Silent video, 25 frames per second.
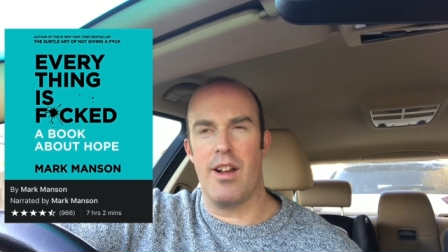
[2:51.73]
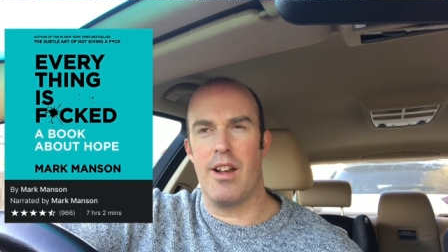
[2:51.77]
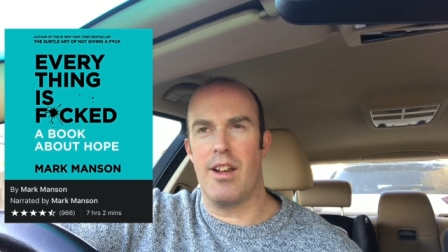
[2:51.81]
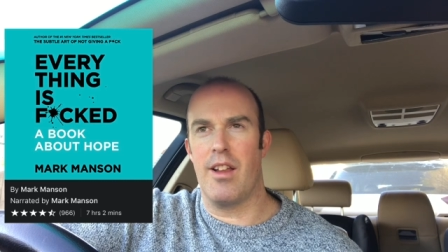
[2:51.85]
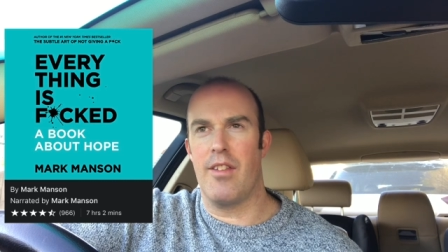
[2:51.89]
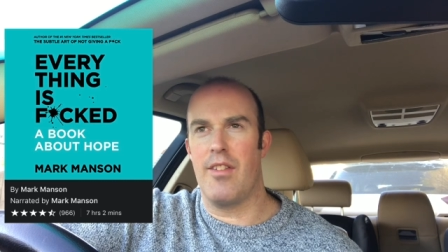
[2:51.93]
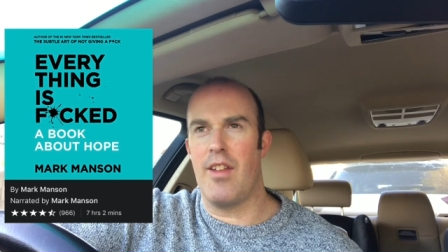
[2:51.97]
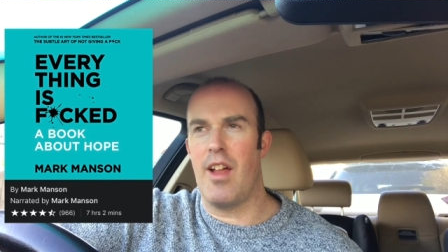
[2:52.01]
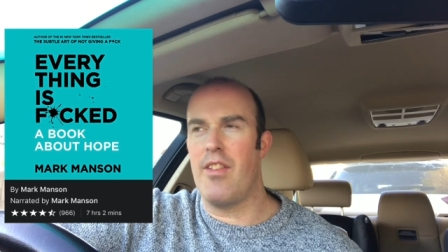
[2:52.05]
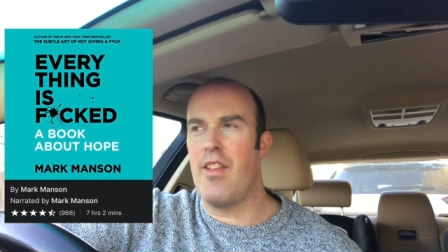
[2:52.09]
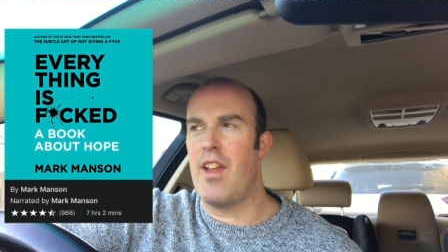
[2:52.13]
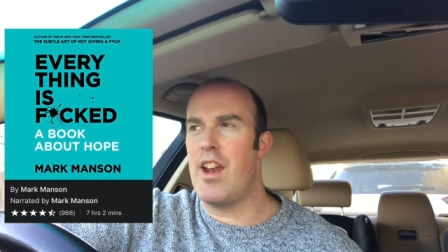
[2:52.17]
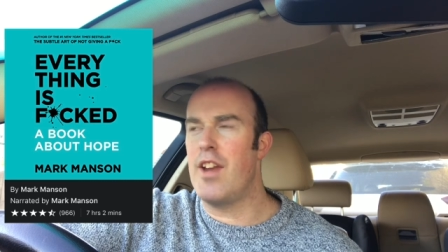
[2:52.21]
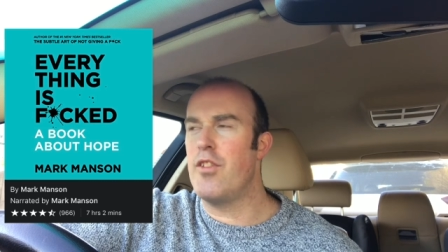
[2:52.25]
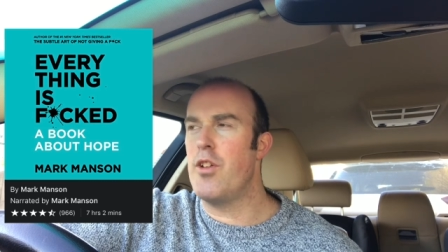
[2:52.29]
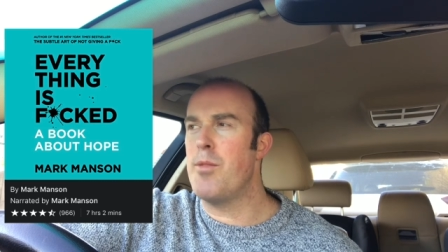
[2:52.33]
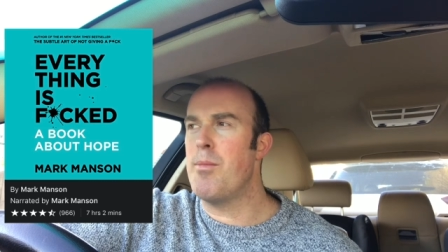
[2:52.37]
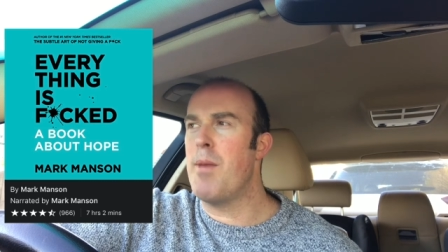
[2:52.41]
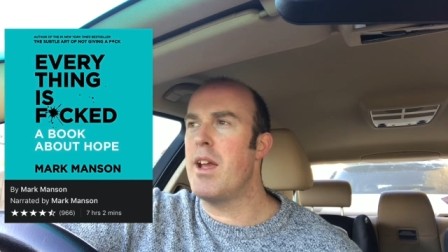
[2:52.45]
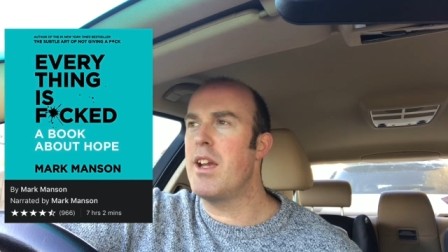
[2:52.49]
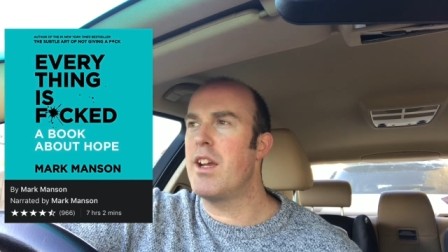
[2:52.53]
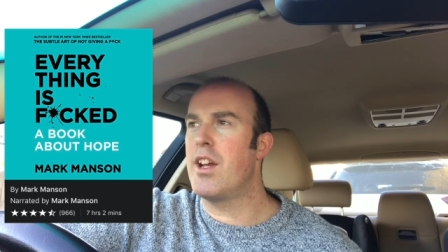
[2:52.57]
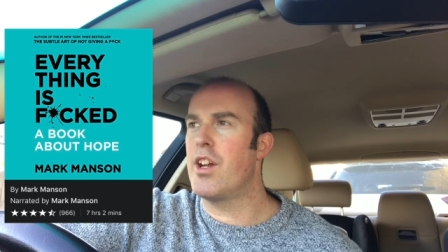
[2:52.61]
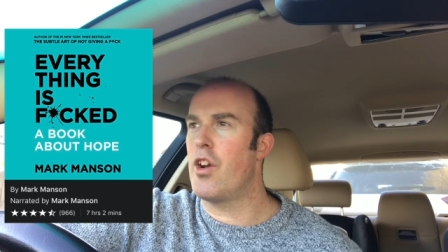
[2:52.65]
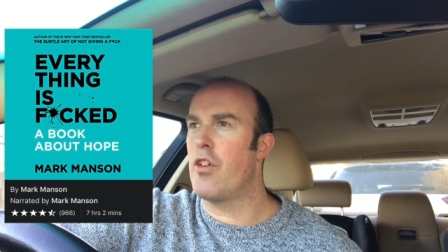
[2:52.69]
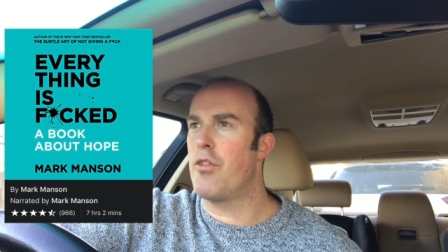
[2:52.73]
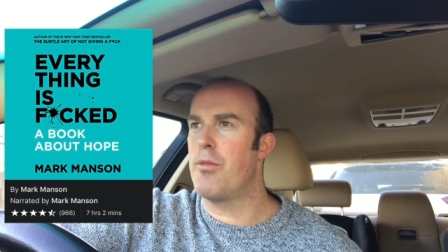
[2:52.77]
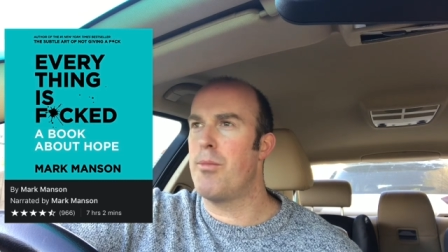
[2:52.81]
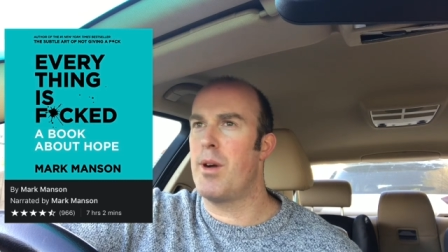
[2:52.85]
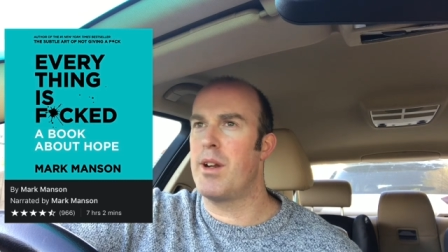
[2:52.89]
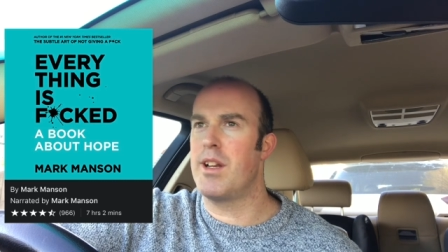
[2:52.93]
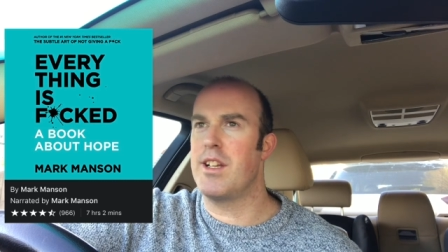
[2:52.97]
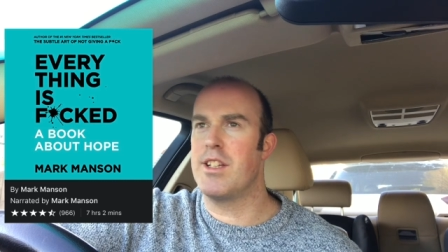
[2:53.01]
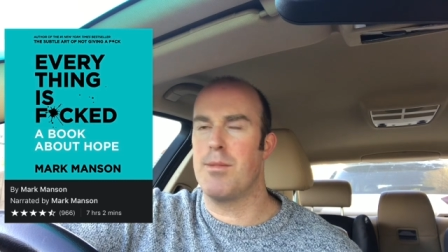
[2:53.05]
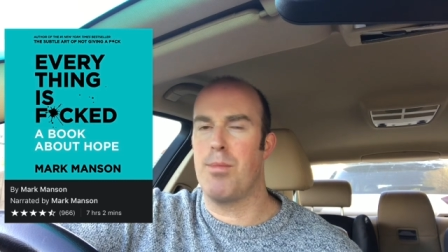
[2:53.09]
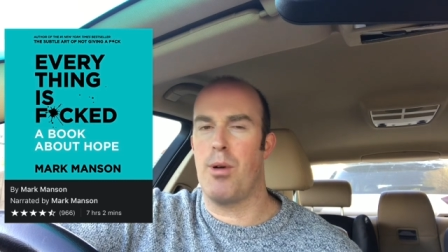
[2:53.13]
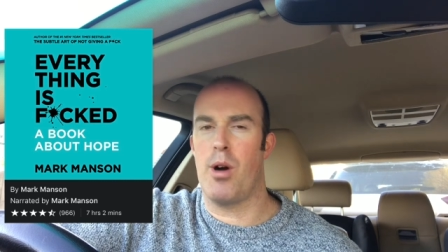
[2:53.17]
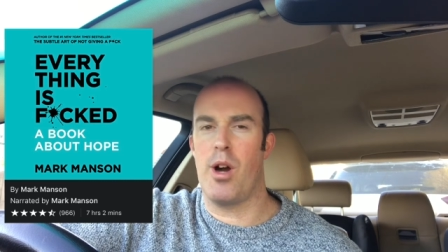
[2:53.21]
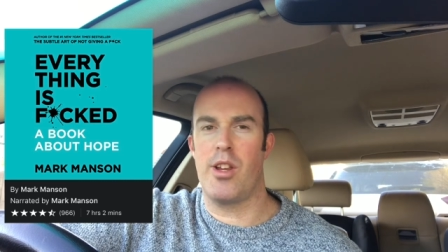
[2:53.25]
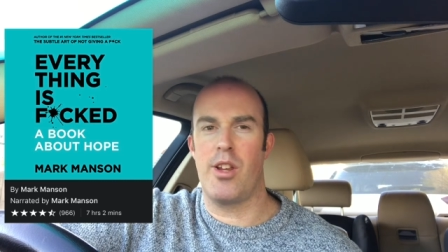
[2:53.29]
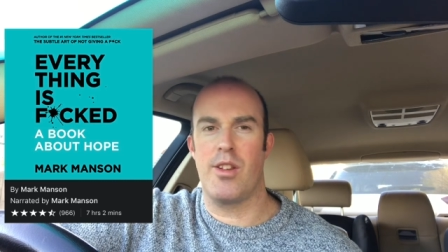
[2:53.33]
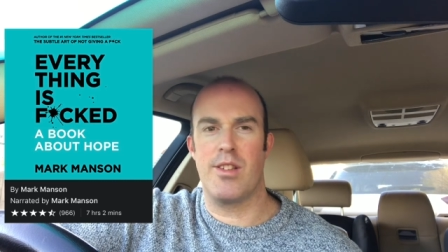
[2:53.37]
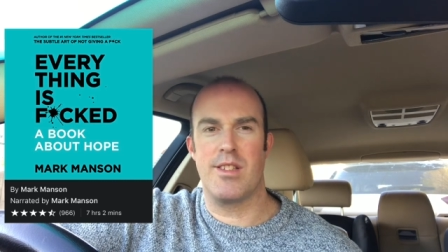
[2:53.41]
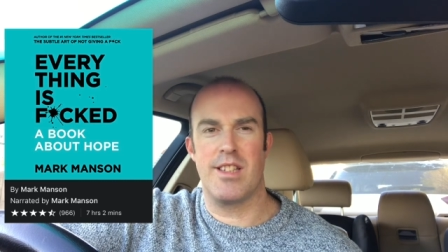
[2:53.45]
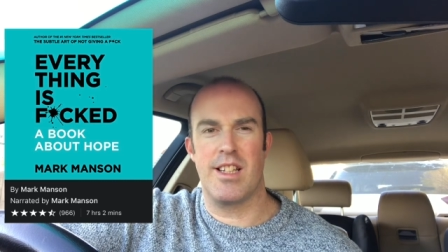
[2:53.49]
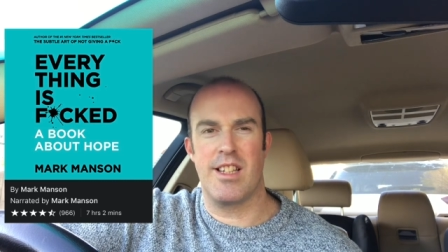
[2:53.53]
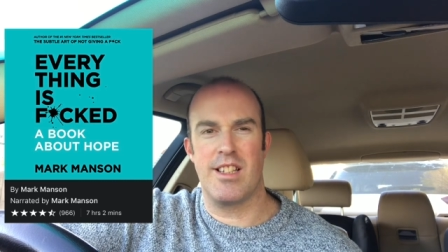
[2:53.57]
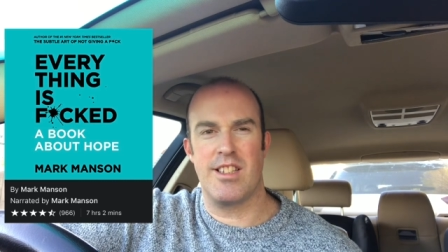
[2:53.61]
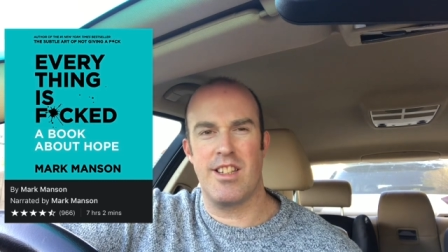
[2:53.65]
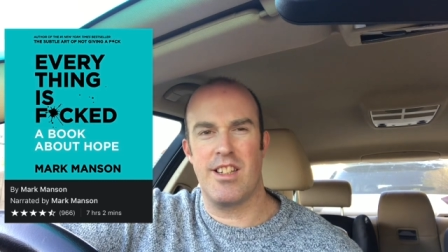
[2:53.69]
and then if you make enough money to buy
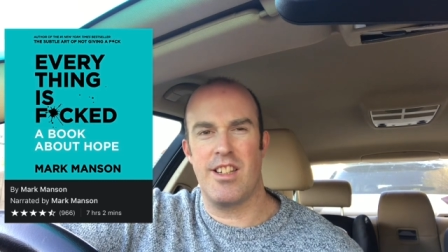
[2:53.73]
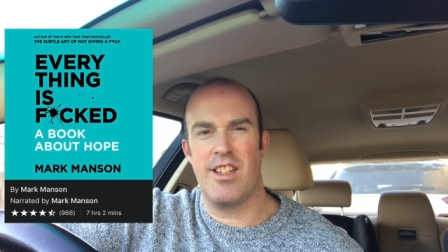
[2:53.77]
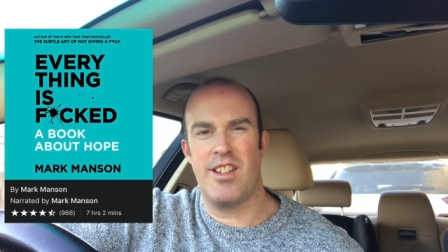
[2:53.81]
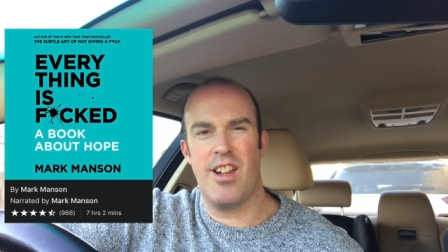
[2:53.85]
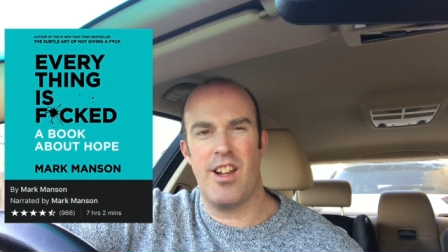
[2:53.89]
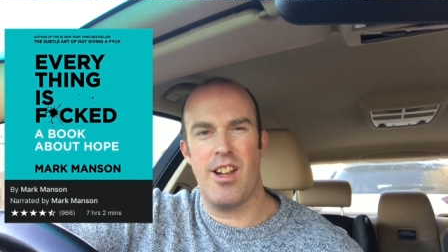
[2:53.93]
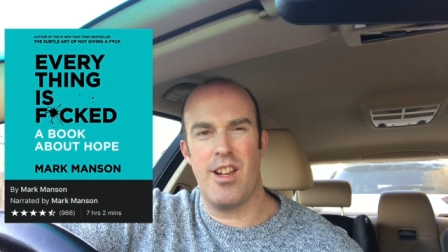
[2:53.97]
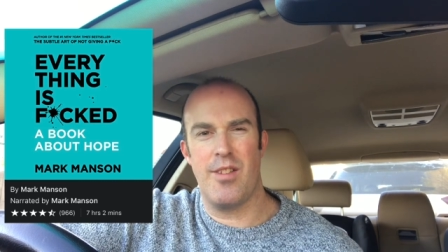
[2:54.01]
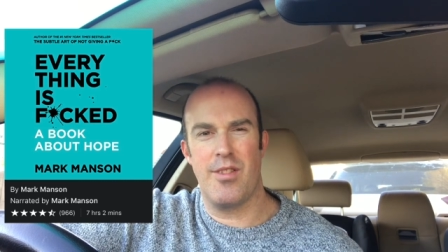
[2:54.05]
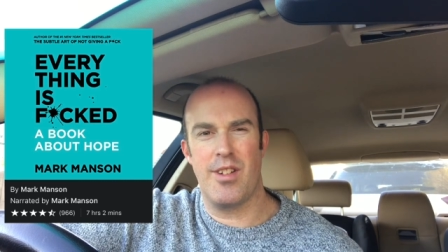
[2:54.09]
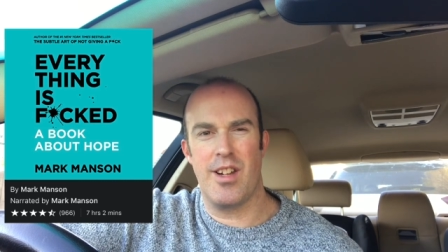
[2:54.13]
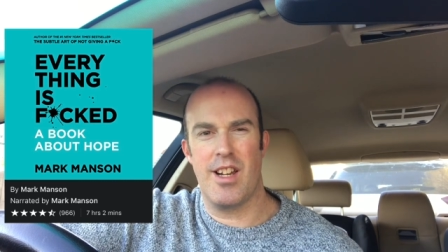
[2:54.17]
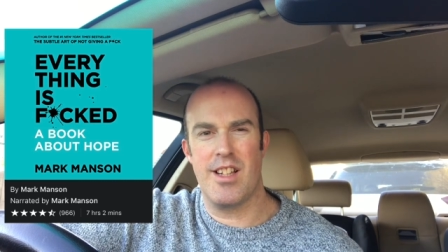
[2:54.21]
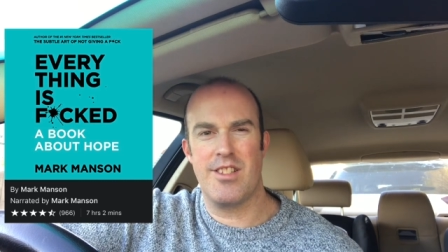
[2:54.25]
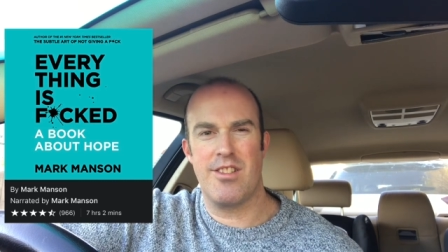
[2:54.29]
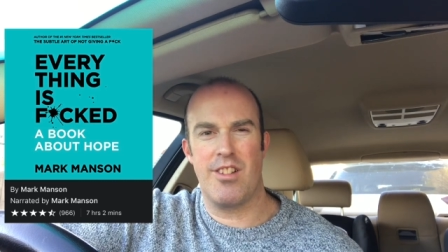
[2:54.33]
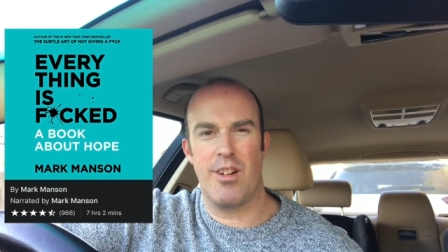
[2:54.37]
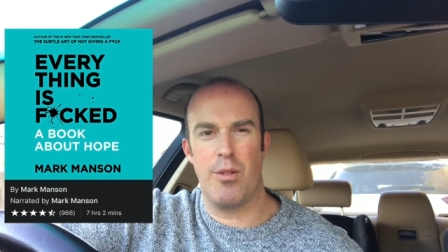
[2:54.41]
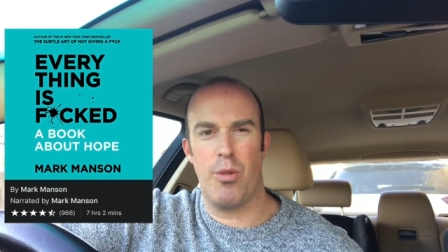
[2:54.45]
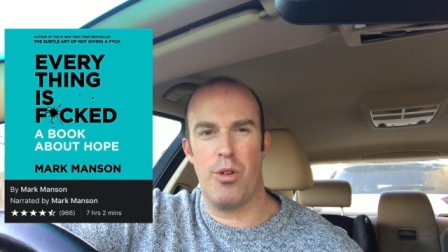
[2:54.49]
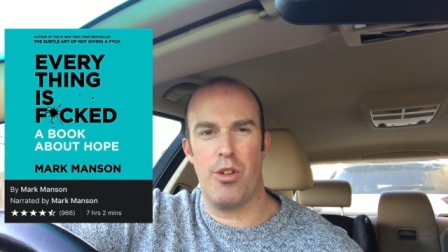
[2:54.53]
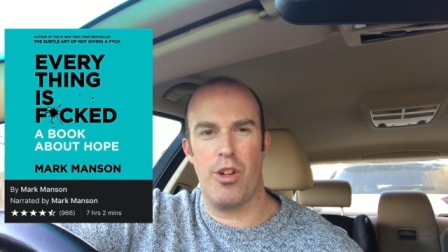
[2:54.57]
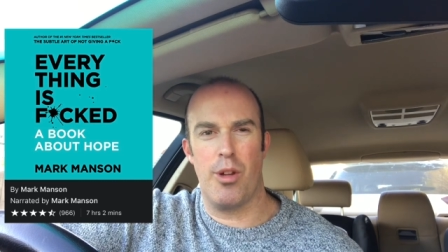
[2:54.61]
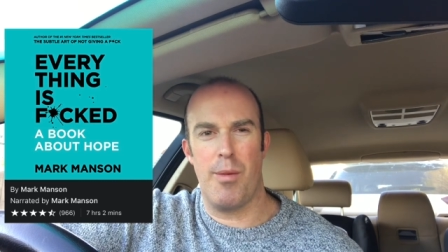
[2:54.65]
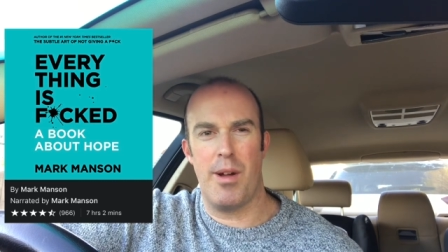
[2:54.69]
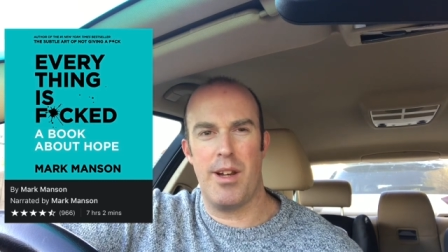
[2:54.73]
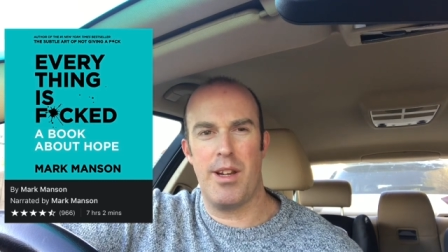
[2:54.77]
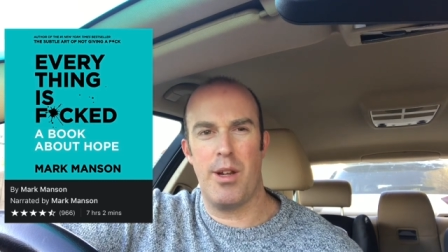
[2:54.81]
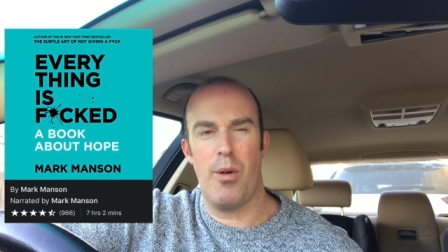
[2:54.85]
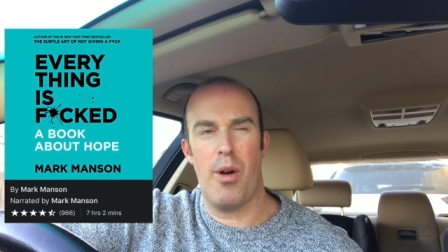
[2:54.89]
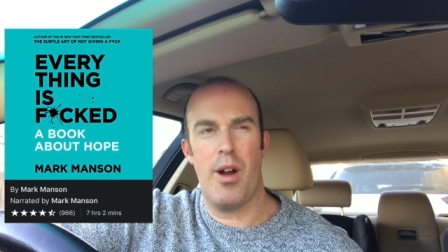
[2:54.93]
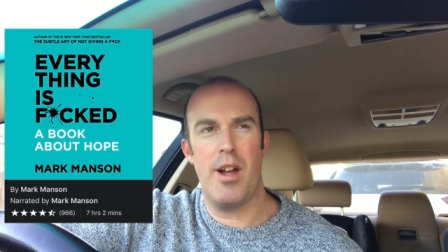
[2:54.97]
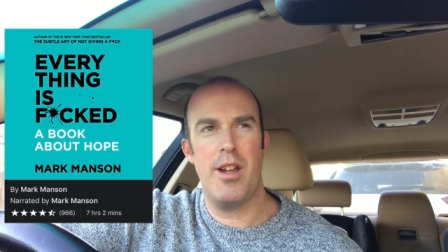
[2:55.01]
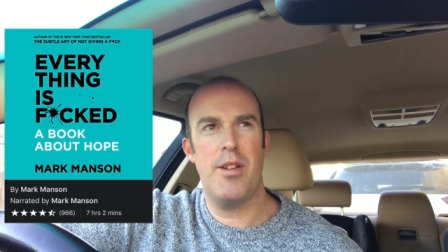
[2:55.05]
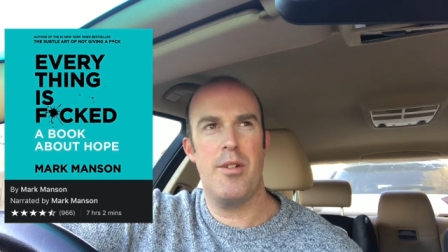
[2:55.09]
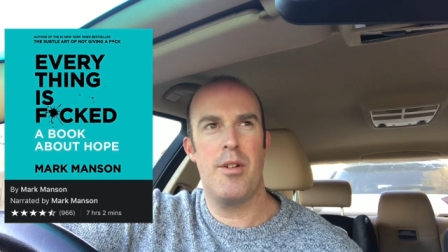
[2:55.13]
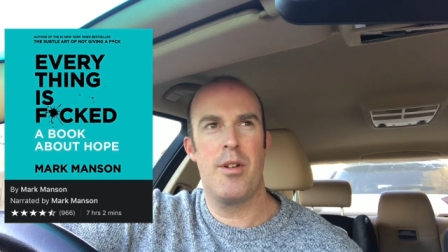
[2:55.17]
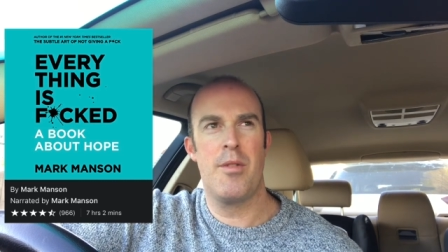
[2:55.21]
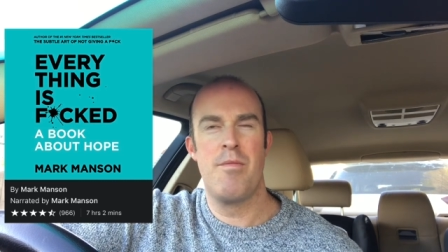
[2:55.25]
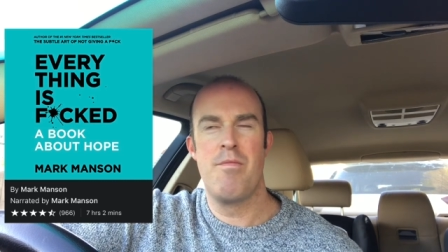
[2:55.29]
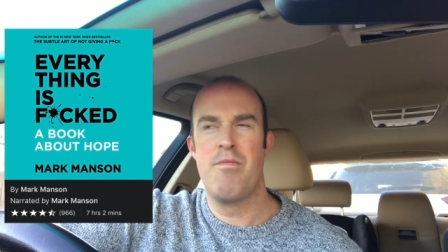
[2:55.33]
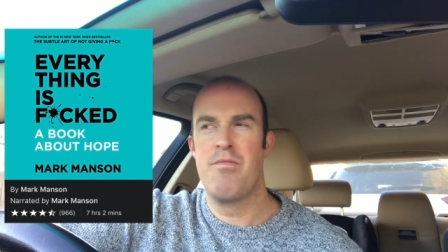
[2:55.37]
those things, then you don't even necessarily want them anyway.